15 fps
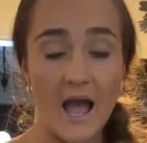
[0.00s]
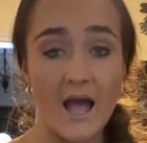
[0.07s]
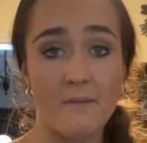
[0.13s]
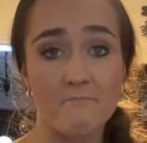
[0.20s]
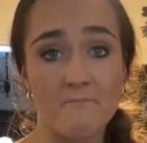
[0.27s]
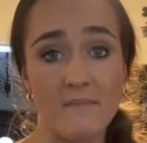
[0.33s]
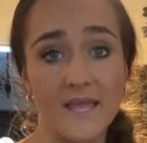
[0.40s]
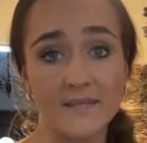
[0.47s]

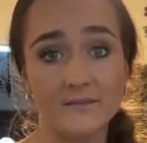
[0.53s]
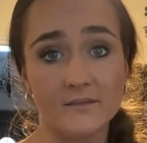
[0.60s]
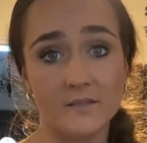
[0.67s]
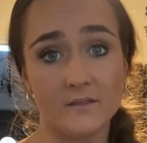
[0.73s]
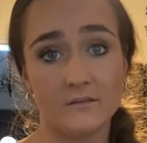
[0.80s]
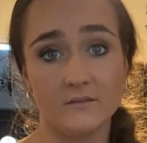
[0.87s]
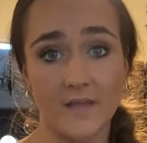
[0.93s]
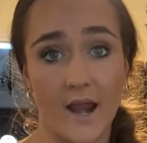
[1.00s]
meat,
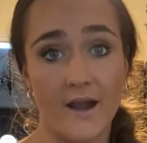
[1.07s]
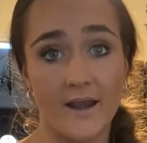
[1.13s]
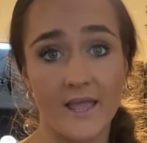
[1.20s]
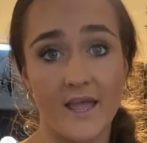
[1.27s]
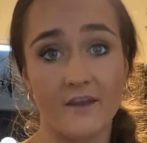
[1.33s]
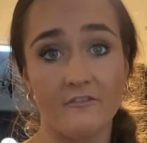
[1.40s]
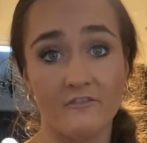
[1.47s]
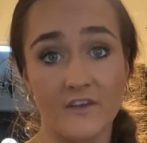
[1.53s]
dairy
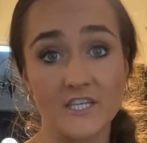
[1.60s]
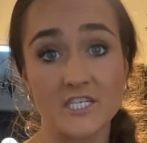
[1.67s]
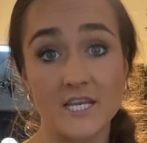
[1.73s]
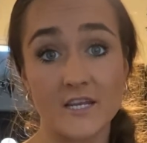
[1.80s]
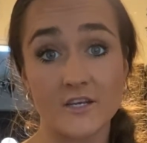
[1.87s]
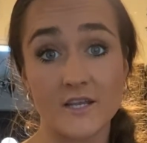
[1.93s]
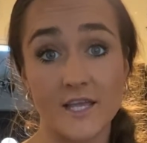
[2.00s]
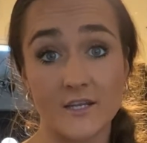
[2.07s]
and fish
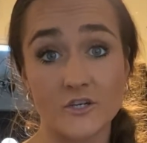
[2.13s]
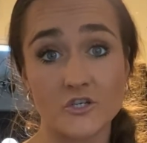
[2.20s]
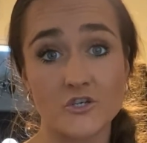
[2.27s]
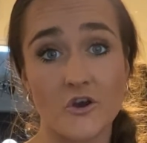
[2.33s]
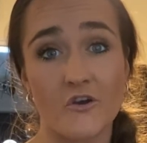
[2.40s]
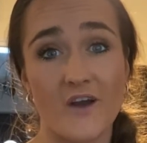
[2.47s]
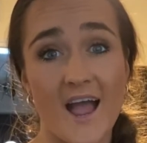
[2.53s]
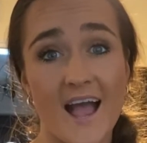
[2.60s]
eaters
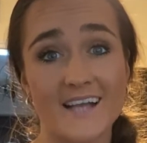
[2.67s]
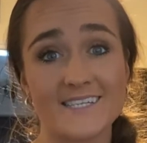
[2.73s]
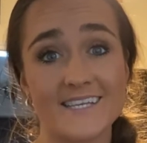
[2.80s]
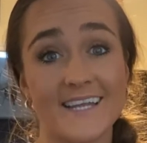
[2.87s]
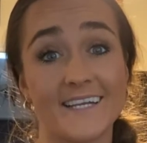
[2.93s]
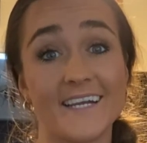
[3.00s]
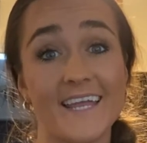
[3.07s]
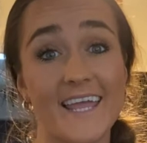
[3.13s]
are actually
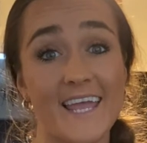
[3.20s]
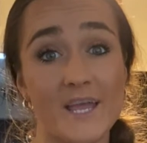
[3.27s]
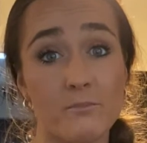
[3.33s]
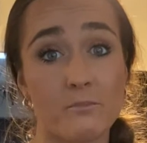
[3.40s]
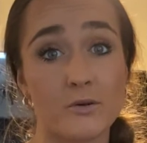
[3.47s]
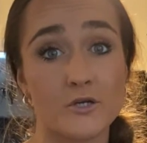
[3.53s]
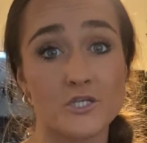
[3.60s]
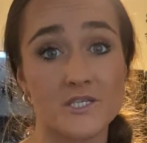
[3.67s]
at an
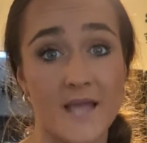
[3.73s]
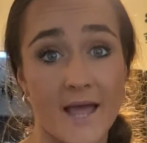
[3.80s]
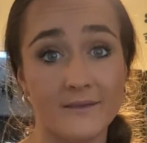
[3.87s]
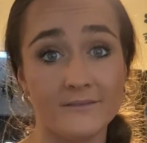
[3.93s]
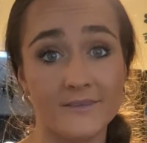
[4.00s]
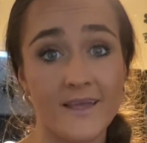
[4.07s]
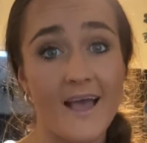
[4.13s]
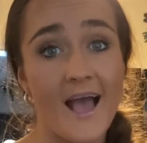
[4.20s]

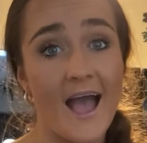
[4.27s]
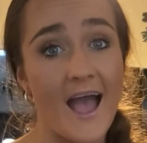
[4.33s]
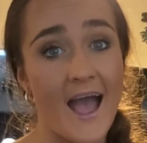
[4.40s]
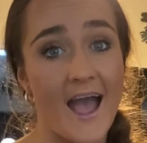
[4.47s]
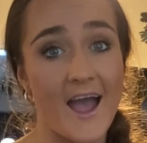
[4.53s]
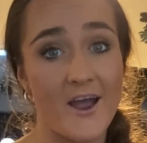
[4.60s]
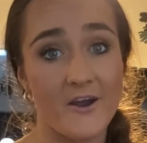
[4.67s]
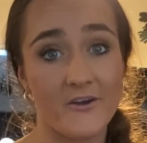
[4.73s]
8%
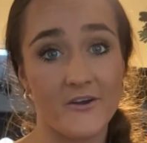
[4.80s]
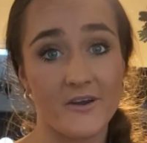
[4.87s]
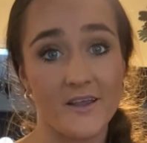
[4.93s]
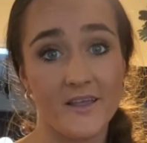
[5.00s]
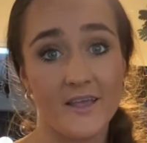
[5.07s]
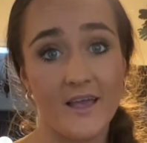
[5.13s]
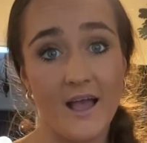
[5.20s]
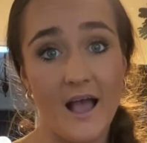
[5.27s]
higher
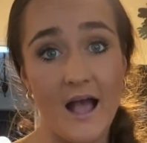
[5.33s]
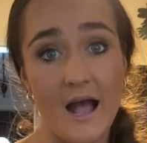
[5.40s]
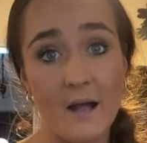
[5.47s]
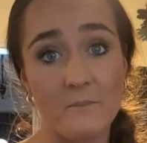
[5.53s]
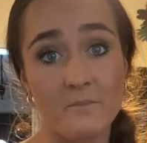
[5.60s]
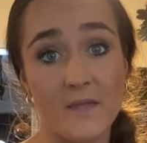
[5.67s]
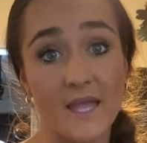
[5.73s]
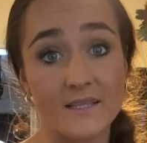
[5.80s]

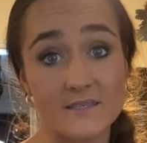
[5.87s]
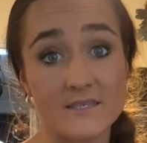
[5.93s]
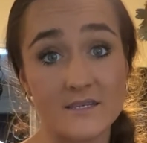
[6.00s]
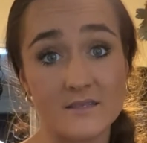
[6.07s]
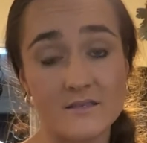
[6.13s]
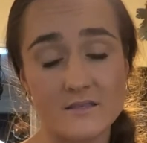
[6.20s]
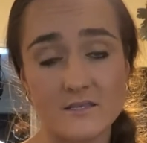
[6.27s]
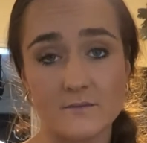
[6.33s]

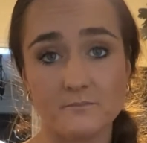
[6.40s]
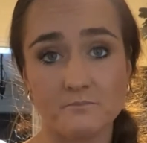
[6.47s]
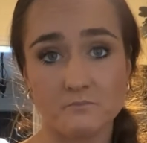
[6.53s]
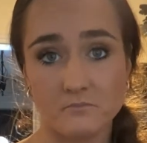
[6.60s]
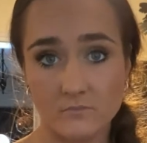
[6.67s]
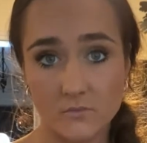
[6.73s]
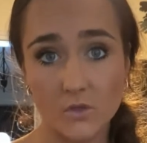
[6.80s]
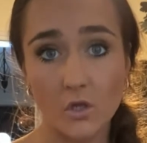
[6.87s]
incidence
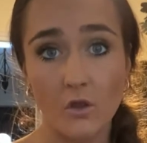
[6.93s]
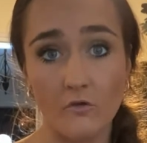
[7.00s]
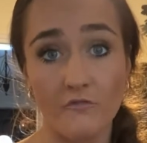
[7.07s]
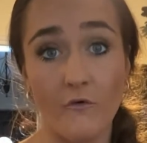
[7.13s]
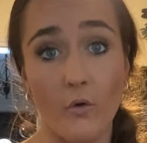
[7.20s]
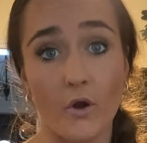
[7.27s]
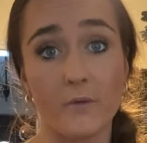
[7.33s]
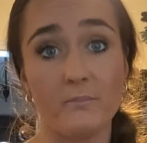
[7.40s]

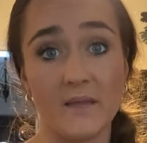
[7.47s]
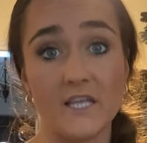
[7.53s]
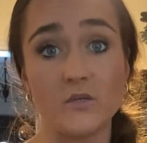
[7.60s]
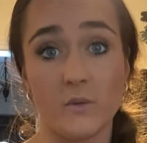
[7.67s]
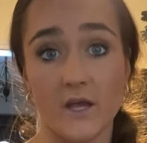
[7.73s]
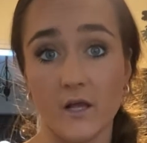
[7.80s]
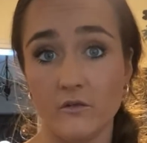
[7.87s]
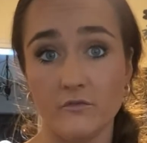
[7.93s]
for
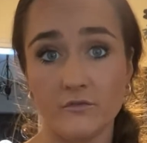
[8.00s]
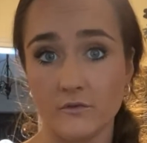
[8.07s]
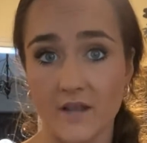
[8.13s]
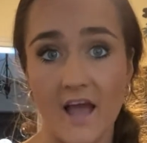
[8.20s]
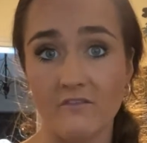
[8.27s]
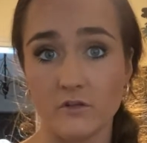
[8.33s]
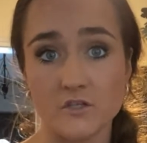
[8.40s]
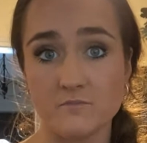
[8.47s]
B12
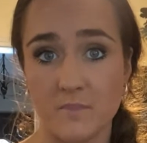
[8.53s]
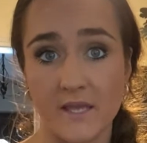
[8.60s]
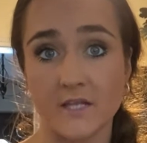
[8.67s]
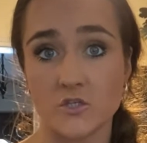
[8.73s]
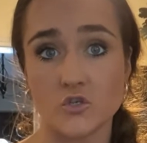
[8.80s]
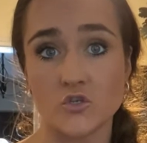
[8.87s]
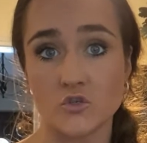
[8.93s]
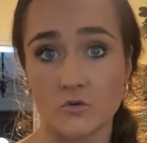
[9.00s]
levels
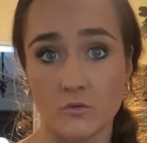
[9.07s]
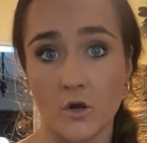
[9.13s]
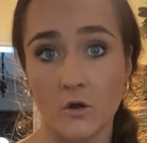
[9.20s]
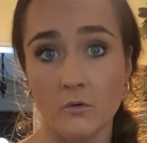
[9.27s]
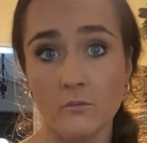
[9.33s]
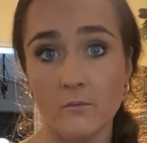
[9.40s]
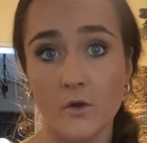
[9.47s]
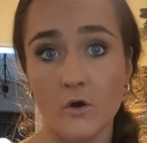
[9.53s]
being so
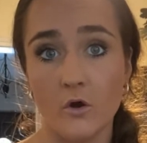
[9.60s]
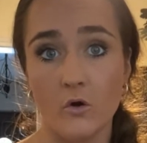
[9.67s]
low.